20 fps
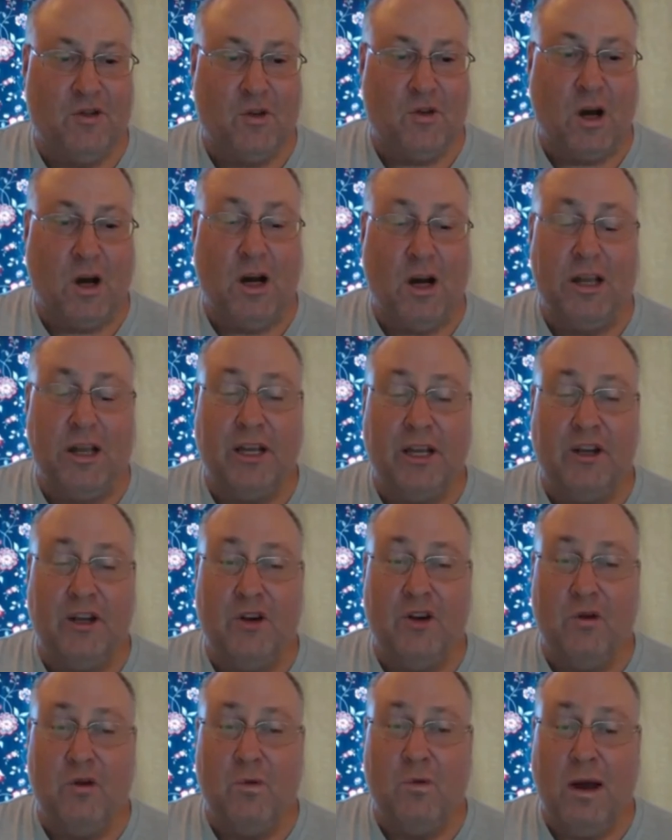a new
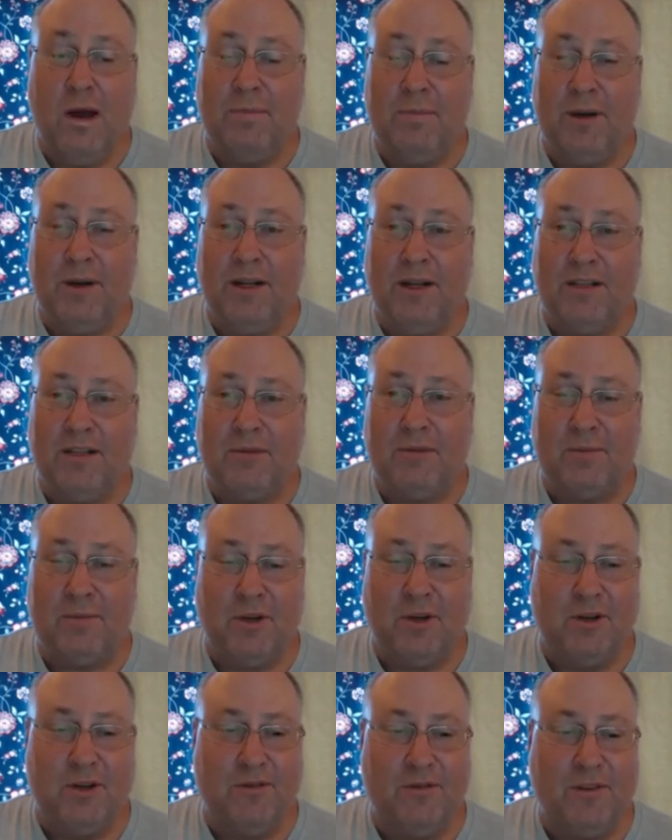weapon is approved.
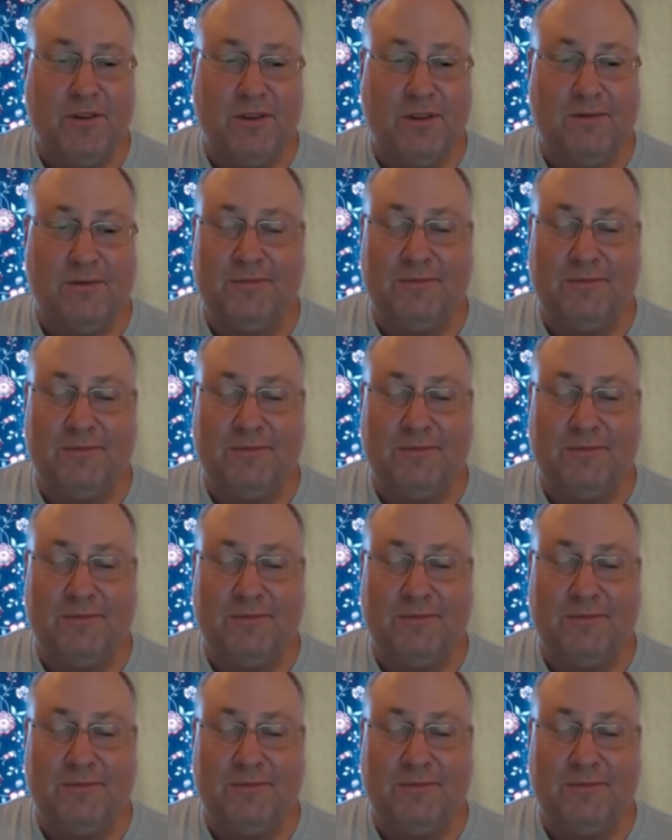Mm.